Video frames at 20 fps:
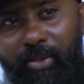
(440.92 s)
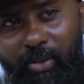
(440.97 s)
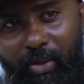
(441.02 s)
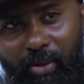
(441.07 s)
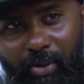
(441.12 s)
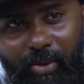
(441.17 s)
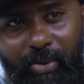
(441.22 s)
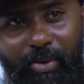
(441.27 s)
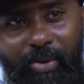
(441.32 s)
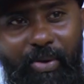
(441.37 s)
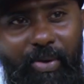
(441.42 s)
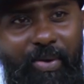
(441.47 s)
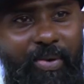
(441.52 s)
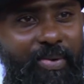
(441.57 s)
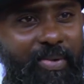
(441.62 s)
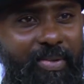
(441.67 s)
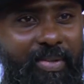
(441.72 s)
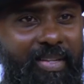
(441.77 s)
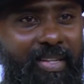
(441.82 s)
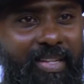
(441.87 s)
Two.
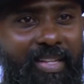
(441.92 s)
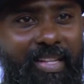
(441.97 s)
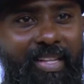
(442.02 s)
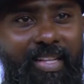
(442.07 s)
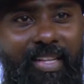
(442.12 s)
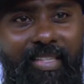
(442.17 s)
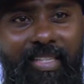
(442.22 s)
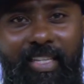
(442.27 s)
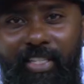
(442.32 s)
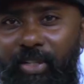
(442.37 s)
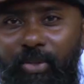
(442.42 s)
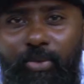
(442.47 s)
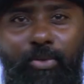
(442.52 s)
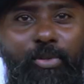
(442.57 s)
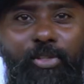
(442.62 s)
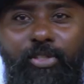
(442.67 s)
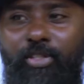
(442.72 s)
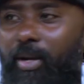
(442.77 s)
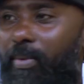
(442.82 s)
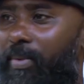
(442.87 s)
Such a
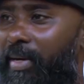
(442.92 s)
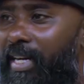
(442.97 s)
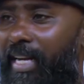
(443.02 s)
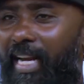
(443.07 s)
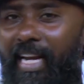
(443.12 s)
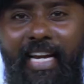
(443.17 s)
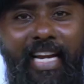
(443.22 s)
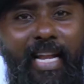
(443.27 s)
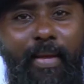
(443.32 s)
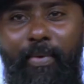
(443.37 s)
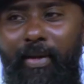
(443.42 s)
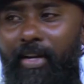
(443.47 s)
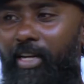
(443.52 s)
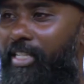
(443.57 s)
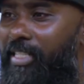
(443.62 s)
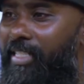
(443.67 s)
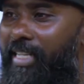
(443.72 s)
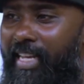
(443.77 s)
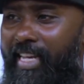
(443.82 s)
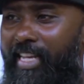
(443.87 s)
cool job, right? Anytime you
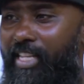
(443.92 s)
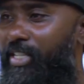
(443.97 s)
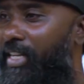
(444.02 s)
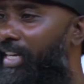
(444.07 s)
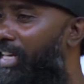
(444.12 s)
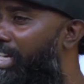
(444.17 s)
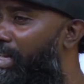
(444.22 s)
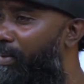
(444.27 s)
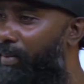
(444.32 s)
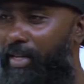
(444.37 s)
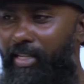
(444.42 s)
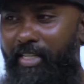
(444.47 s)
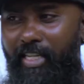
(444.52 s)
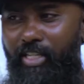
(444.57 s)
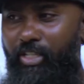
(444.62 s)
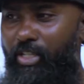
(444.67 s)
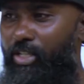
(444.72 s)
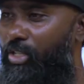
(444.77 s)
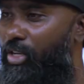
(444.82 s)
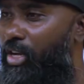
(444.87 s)
can change, anytime you can
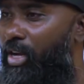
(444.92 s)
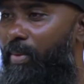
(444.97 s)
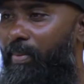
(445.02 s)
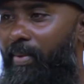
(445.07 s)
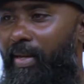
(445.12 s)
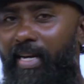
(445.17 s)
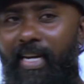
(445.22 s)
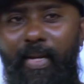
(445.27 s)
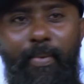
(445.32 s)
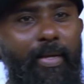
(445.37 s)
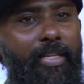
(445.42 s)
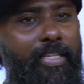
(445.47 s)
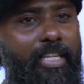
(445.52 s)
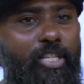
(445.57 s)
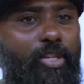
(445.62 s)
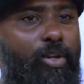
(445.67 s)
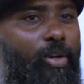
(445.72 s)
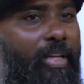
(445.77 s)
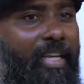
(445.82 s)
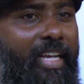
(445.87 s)
change the job, anytime you can
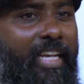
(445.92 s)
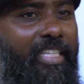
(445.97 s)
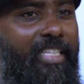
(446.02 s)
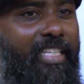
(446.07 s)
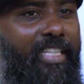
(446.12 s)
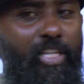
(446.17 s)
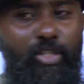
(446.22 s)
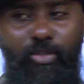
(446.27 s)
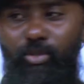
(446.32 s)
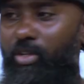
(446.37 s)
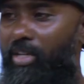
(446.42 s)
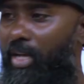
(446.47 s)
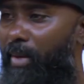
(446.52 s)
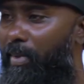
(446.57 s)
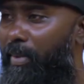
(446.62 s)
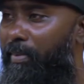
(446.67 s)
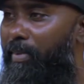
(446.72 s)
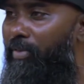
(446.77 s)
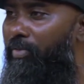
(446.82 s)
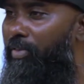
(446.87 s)
change your location. There's no
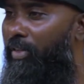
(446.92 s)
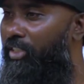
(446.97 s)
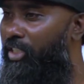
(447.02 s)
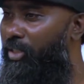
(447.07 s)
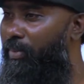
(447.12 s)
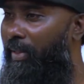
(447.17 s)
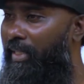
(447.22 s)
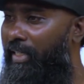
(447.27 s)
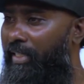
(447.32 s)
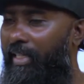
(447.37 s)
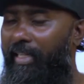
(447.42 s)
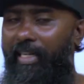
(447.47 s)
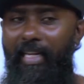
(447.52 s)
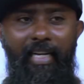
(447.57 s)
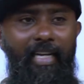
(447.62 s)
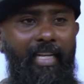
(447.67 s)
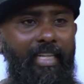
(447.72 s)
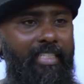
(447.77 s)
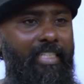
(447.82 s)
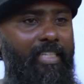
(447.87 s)
commitment for this particular.
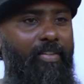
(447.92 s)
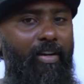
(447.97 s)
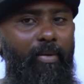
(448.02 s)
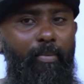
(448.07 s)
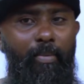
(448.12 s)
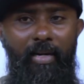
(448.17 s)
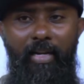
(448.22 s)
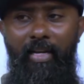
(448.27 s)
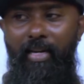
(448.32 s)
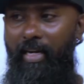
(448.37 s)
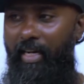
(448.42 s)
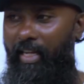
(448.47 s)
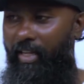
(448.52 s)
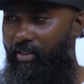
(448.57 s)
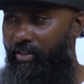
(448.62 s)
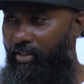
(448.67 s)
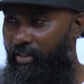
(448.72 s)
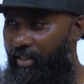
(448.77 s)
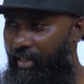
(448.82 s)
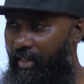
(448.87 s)
LIC la work panna,
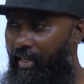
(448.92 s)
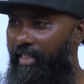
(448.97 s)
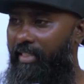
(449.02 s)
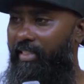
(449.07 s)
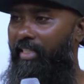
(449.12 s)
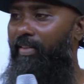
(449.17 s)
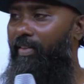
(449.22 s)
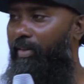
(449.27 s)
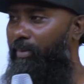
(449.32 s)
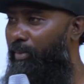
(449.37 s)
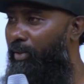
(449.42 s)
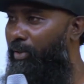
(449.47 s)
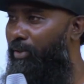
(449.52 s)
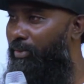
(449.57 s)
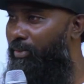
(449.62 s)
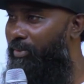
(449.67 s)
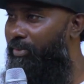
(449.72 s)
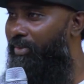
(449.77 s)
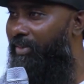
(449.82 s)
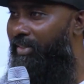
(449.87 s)
kadaiya irukku, LIC la work
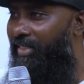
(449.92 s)
pannu.